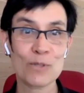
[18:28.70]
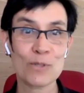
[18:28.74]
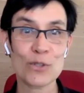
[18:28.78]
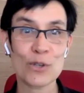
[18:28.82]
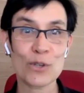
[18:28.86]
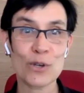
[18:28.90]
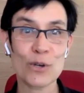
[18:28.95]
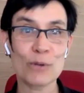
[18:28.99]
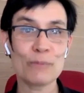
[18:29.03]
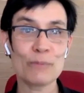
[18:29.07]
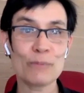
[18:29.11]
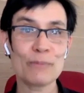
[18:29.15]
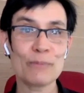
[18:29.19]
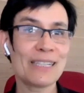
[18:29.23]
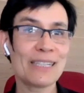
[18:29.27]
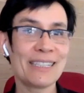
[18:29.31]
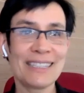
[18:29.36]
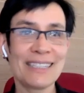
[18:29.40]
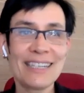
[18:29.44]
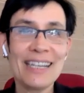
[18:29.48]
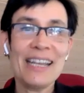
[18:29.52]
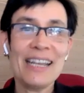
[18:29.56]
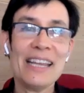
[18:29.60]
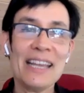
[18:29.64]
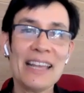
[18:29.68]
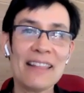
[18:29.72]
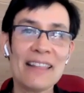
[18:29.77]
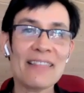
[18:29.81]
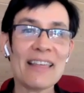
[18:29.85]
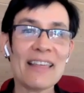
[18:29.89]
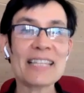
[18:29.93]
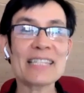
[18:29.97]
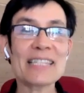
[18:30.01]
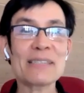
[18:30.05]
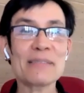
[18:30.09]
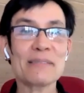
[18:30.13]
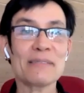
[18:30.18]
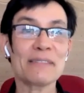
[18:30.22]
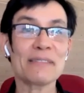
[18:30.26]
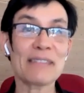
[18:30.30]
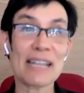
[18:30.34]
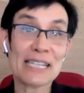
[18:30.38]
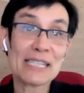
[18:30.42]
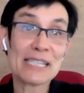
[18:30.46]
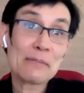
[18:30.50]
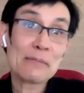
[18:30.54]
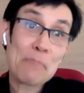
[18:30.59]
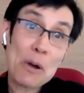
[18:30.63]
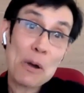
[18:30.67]
So that's
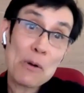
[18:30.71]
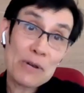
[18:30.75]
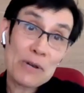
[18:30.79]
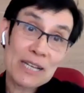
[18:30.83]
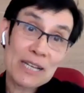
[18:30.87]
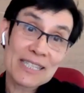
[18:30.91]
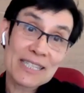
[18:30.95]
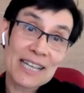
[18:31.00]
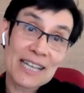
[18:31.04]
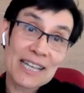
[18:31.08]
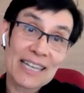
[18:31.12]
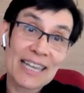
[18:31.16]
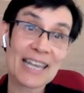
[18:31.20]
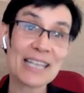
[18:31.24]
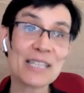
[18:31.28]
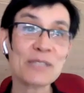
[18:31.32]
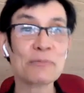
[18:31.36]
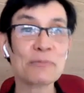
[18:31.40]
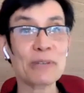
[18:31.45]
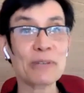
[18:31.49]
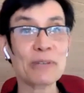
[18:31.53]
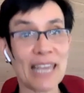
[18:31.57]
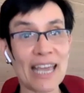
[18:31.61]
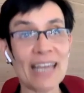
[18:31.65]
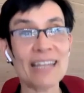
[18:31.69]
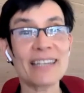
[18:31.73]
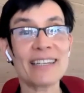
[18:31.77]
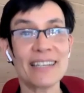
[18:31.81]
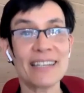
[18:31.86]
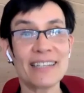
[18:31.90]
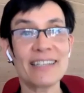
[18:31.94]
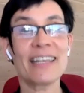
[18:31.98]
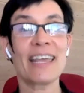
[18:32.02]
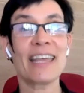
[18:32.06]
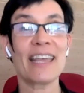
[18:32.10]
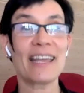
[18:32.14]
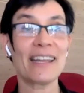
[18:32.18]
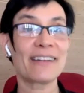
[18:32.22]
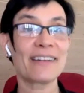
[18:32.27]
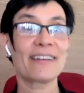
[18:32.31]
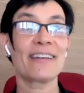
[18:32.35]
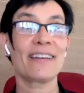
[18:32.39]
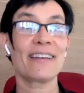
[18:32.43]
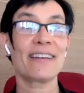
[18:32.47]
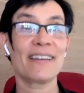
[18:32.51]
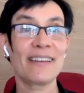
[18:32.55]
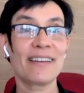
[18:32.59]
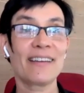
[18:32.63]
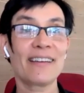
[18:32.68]
a bonus, I guess, to get in
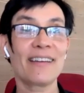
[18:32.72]
Canada.